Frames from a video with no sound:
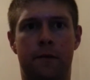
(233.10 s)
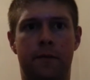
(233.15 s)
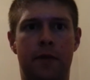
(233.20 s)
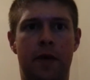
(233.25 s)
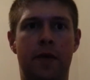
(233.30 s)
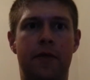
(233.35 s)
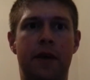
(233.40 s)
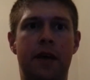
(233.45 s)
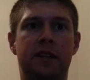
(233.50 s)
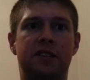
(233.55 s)

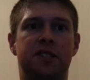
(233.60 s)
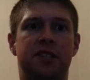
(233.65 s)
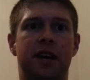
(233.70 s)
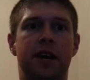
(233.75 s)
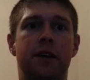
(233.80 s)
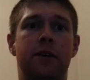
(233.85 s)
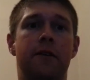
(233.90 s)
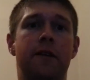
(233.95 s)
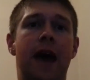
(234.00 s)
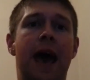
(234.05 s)
then
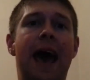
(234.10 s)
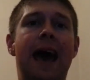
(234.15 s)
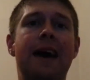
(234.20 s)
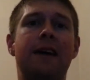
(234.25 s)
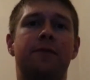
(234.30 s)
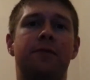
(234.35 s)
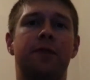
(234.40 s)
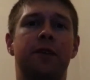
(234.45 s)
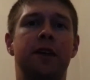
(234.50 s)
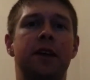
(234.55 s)
say you're an
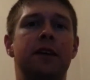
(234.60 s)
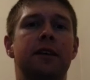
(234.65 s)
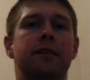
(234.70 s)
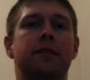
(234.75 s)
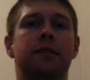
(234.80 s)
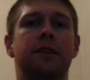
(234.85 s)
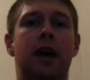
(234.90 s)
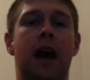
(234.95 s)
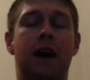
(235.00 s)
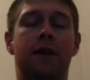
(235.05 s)
athlete.
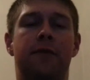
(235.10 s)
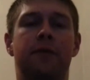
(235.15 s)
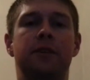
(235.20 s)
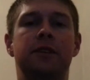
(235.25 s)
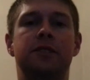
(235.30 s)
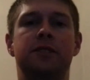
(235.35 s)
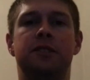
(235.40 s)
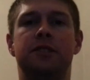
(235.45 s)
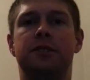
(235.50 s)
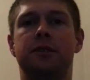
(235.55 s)

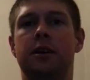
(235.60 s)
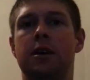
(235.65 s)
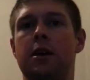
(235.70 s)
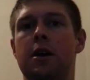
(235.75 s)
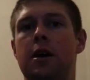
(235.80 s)
Athletes